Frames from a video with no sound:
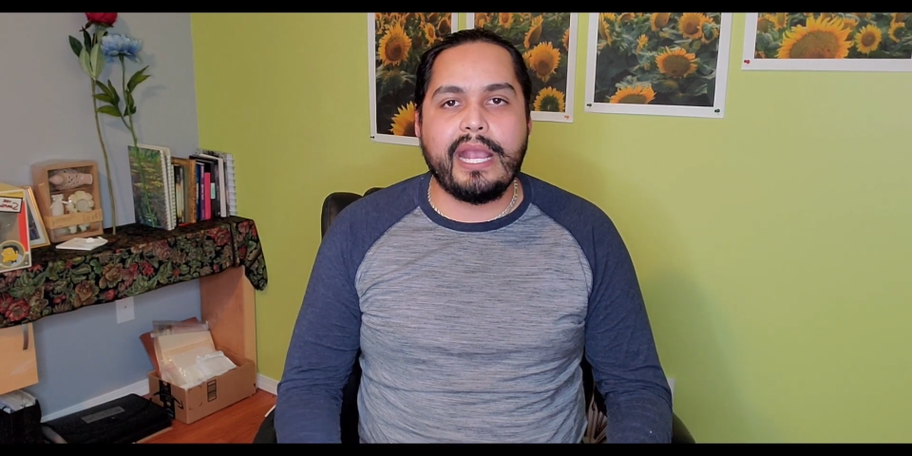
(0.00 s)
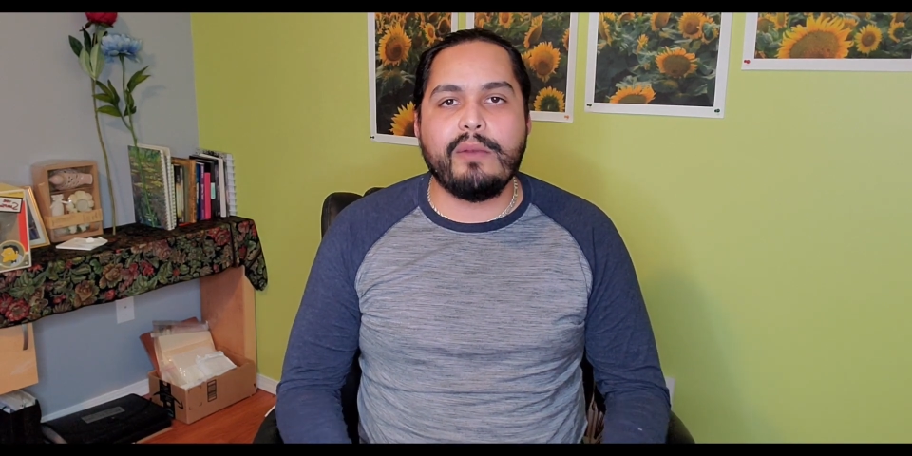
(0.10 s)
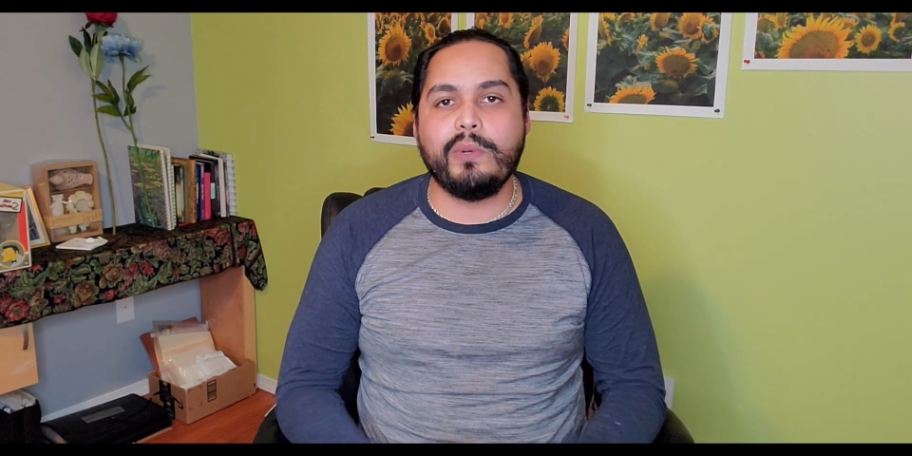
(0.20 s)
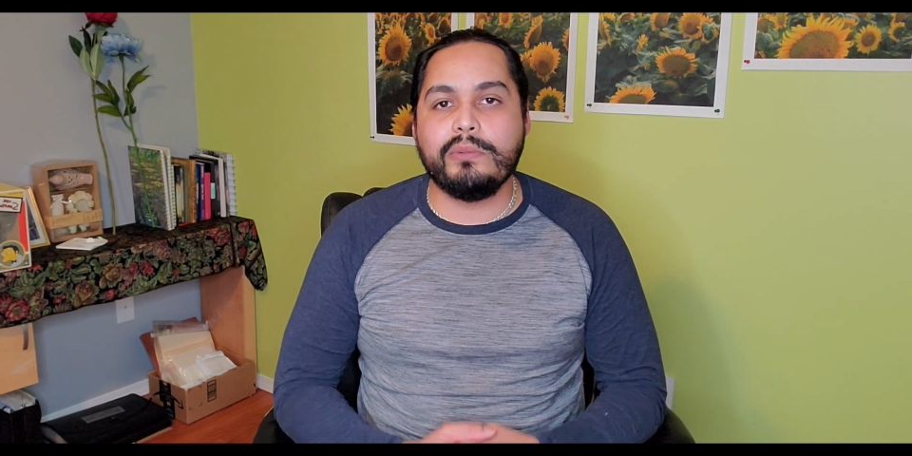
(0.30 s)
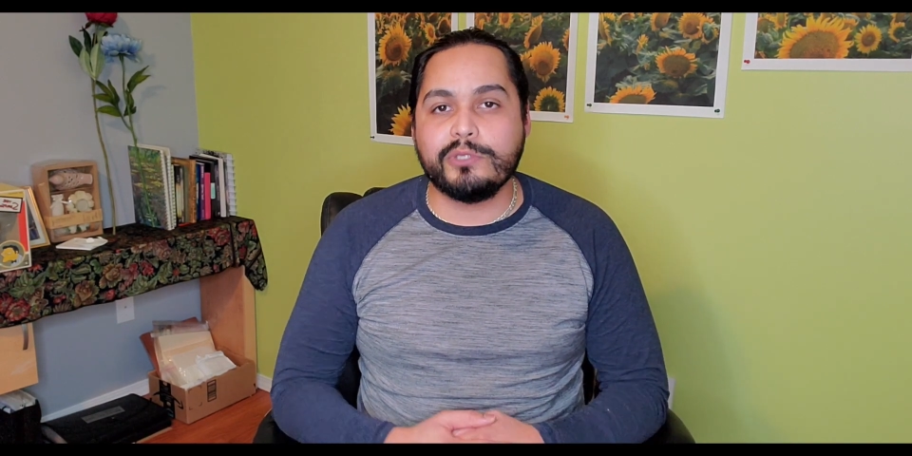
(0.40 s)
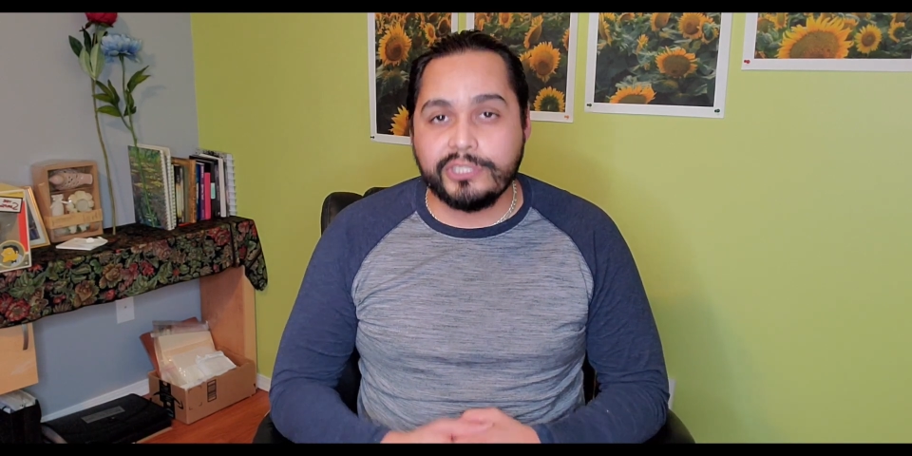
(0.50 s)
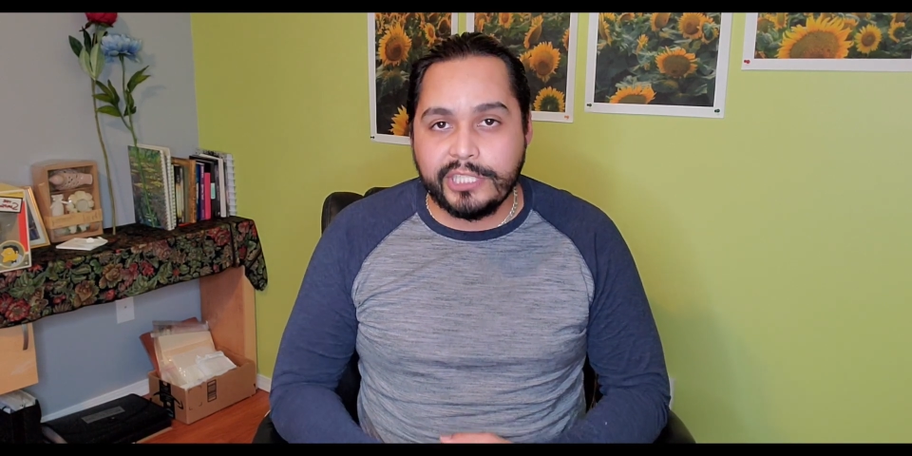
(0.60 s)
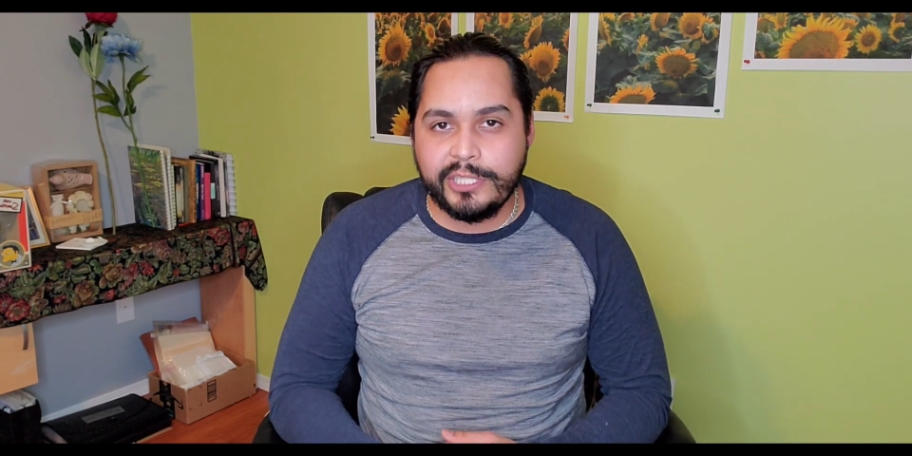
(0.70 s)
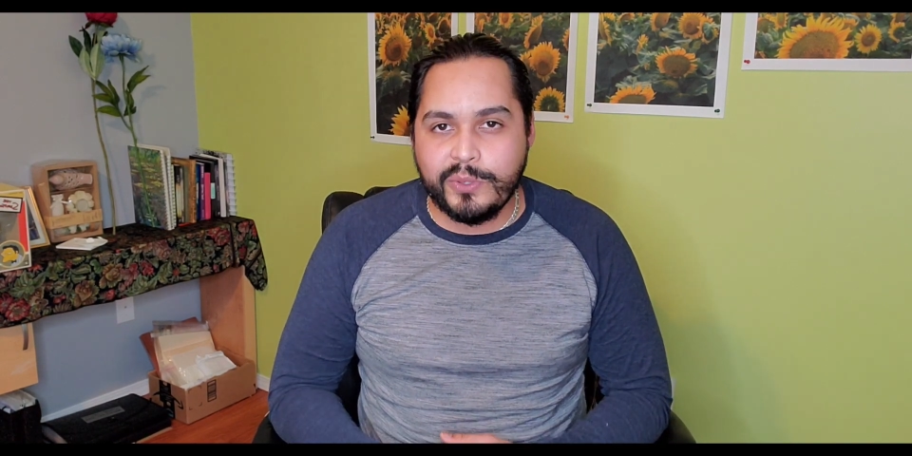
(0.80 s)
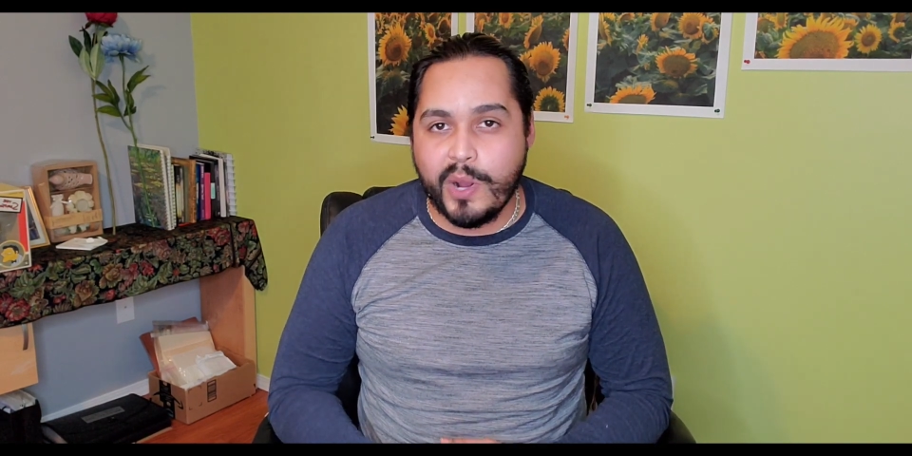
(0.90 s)
and we will
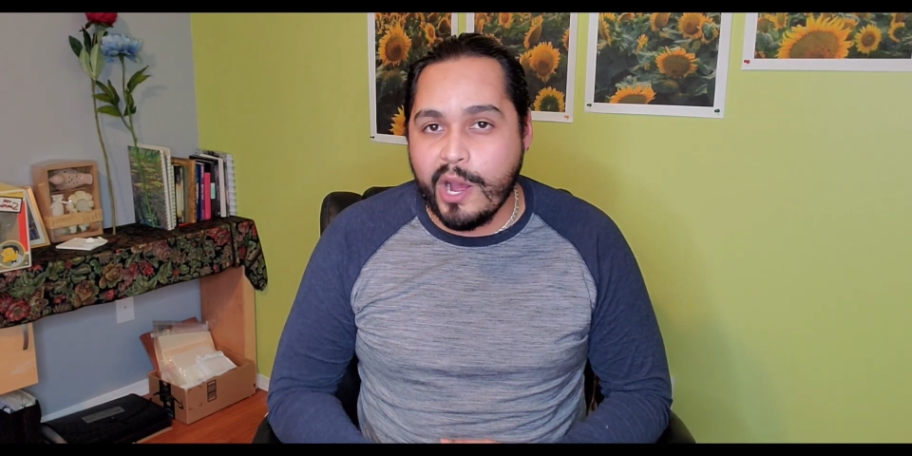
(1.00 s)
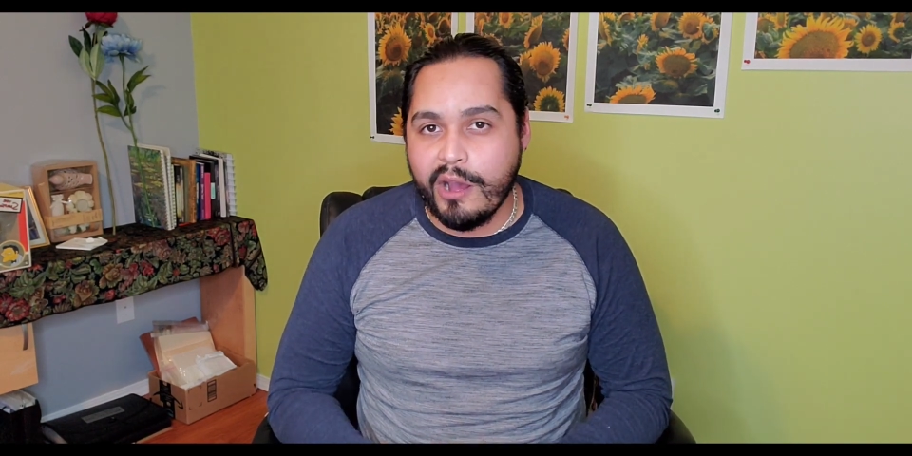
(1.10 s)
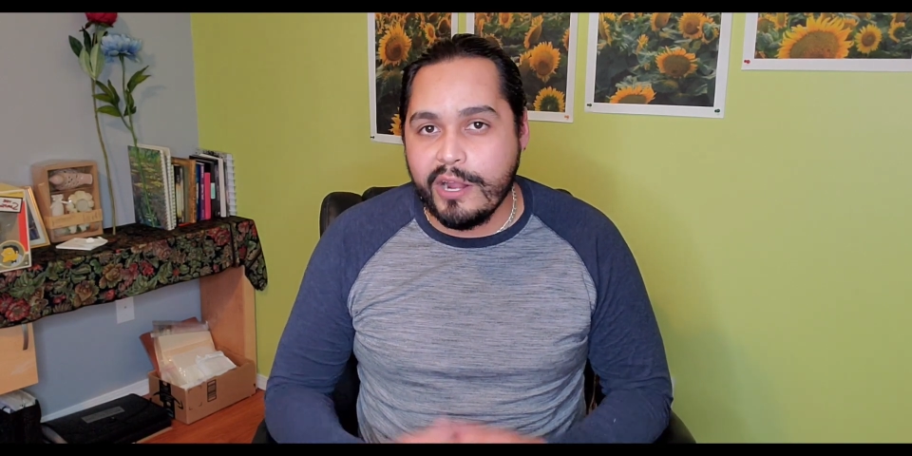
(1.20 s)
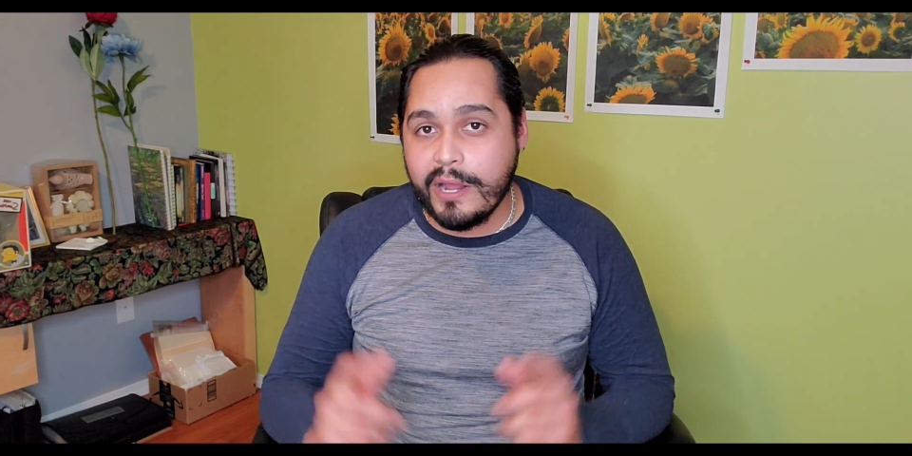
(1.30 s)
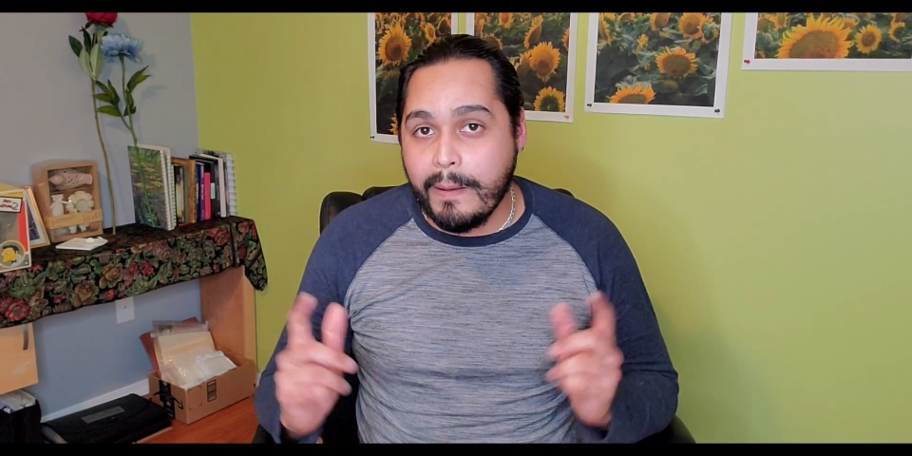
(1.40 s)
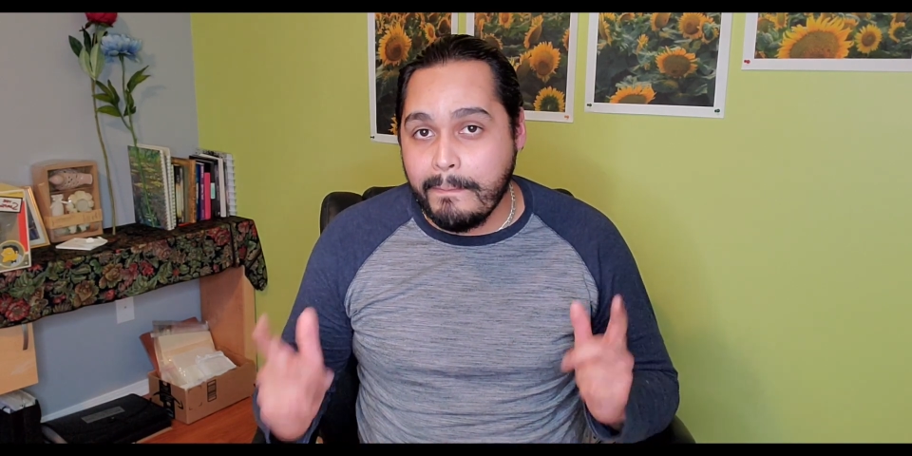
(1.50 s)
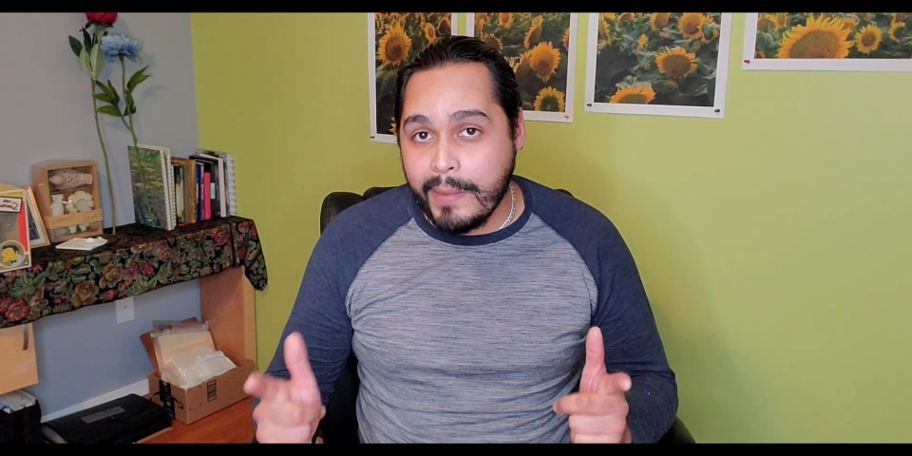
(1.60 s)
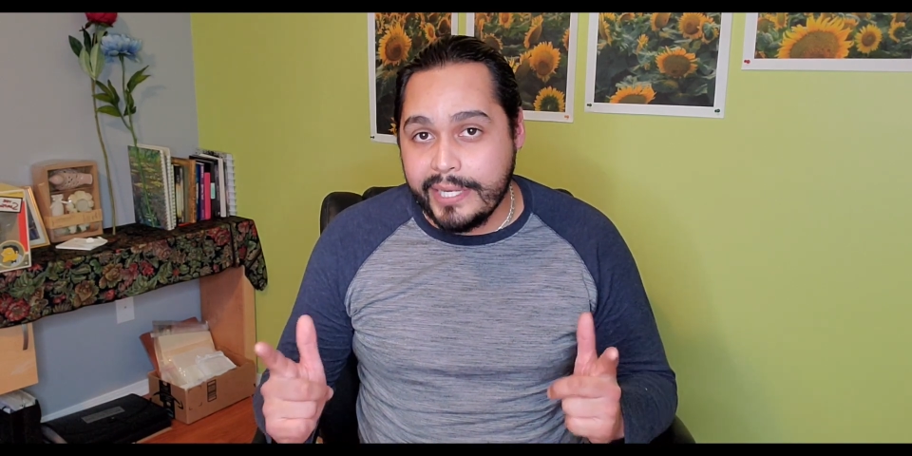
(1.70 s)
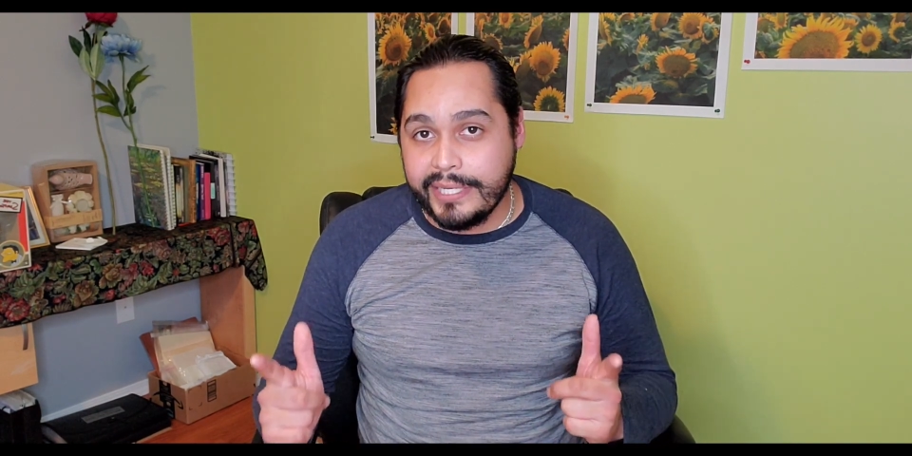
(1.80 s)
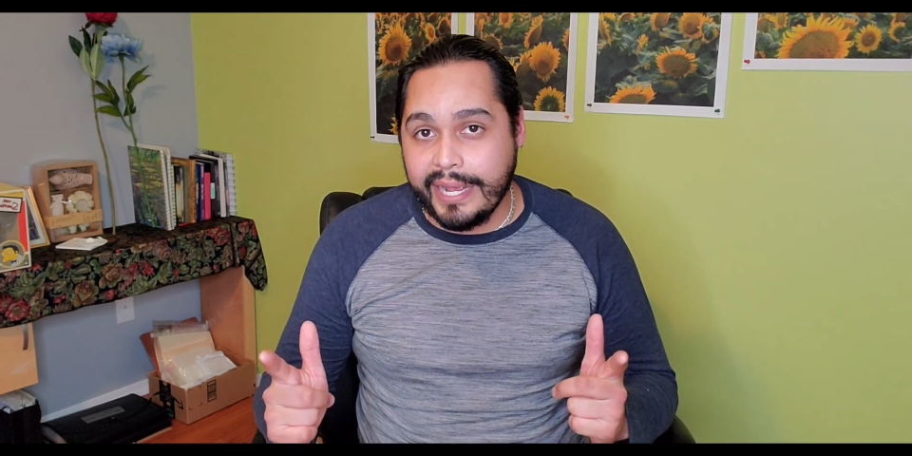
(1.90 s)
see you on
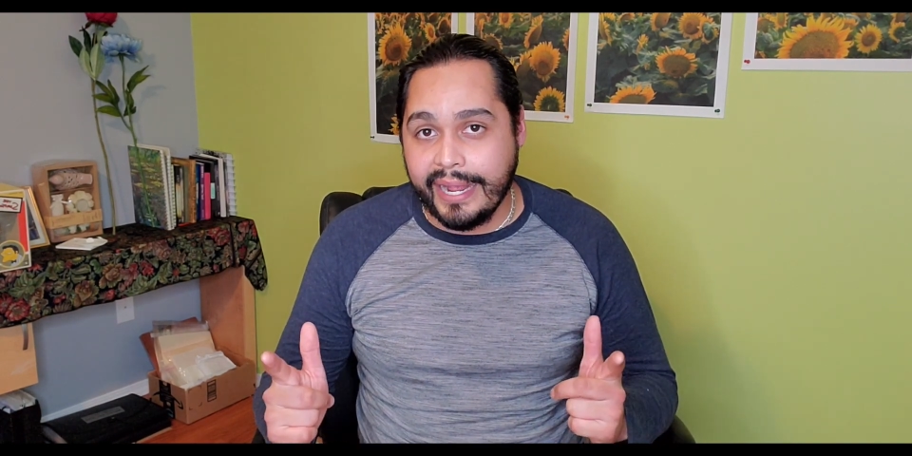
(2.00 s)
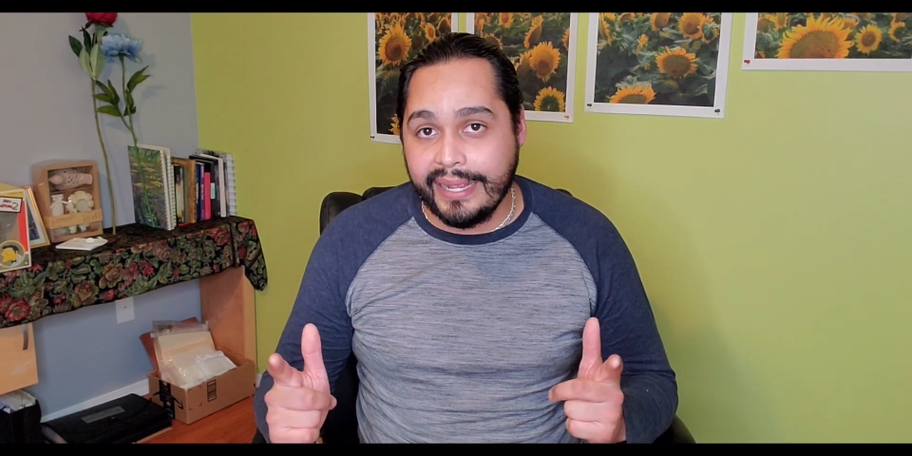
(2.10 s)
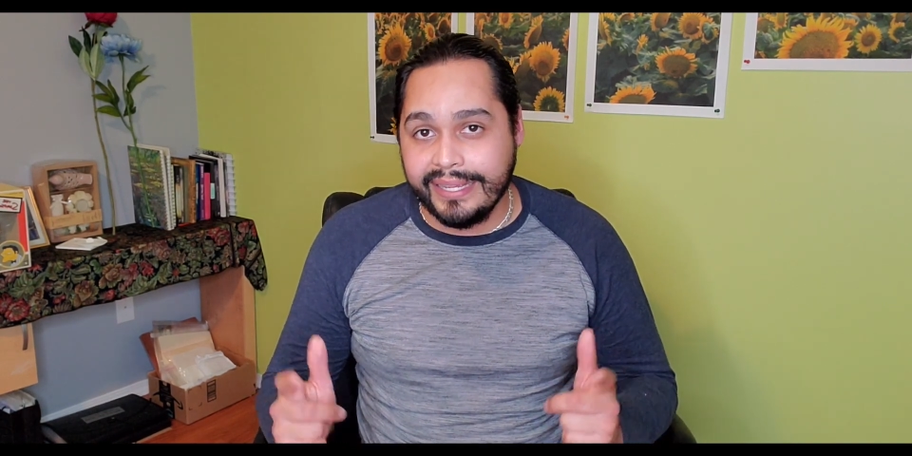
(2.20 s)
Monday.